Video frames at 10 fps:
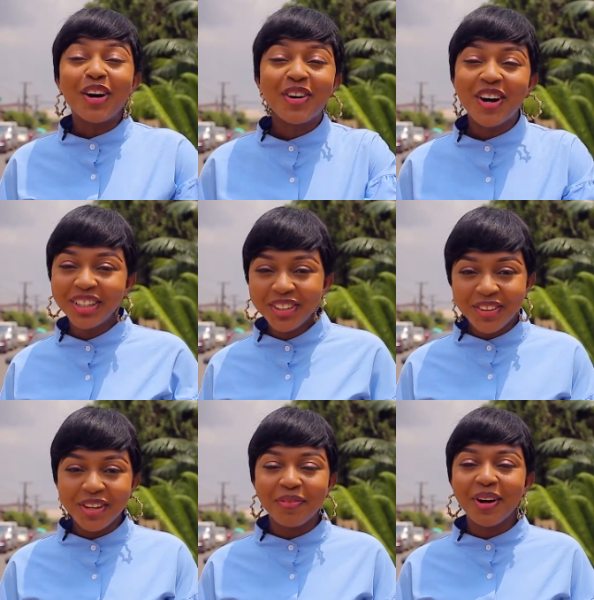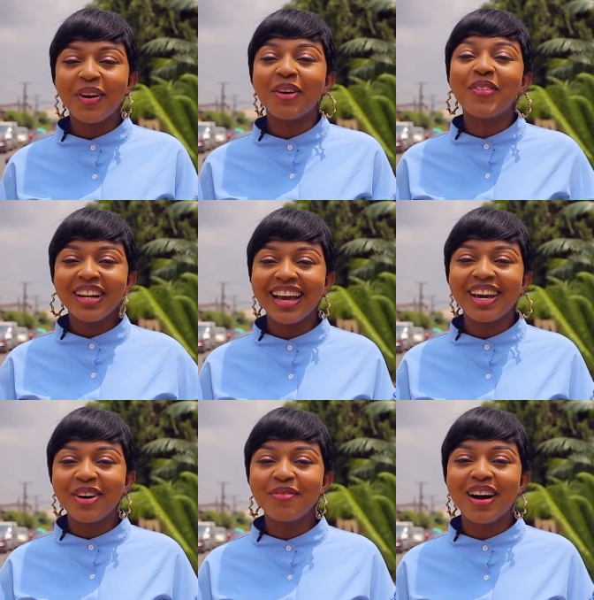I'll go on a quick break, and when I
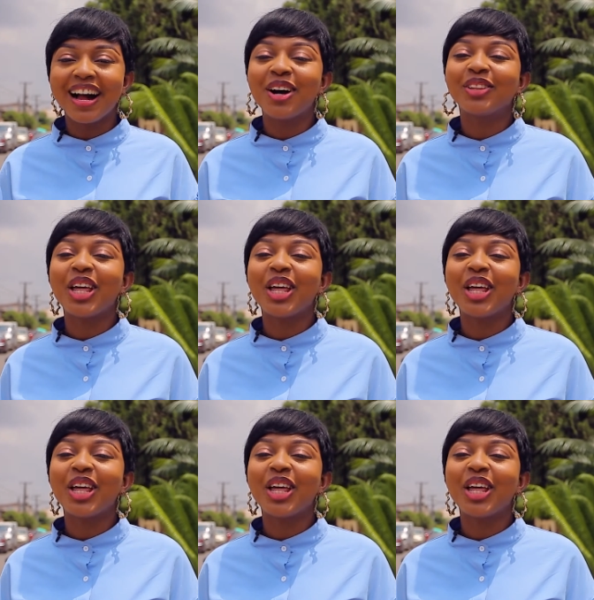come back, I'll